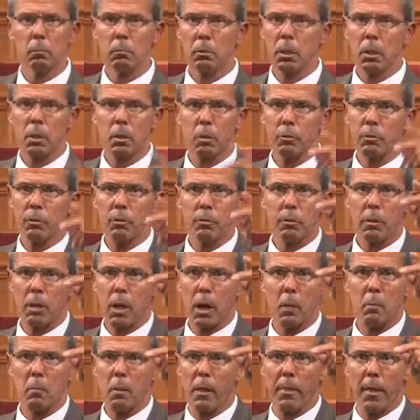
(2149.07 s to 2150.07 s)
You don't just
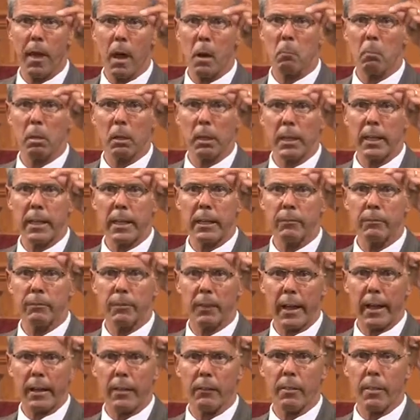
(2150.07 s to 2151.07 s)
come to that belief
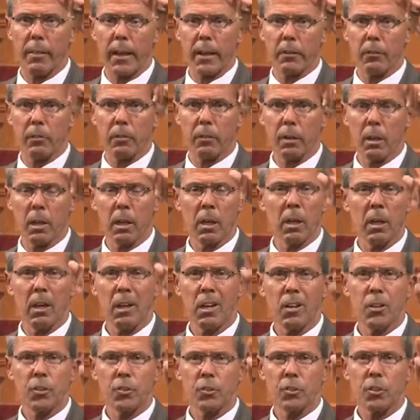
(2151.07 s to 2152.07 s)
like this.
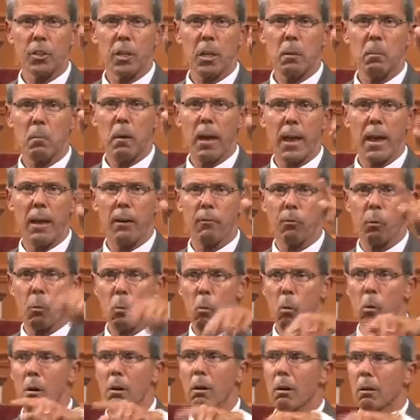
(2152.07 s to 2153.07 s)
She may have
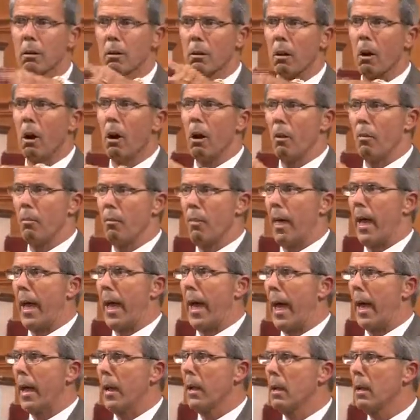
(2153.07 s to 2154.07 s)
worked on
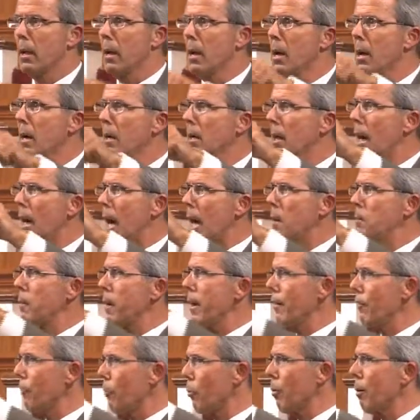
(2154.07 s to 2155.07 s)
that. God may
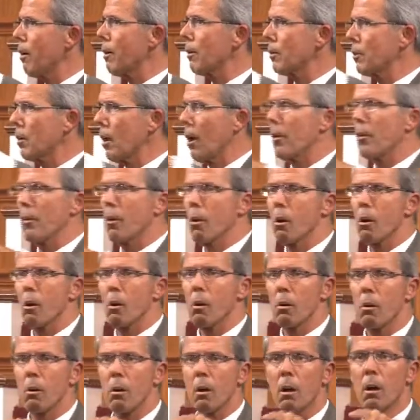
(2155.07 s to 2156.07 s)
have worked on
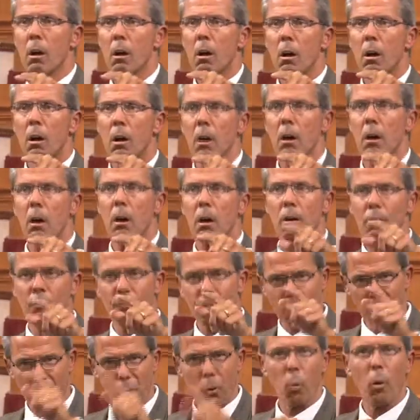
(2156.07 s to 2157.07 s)
her
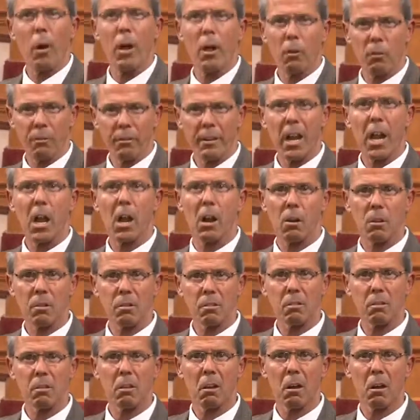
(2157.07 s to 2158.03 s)
for 12 years.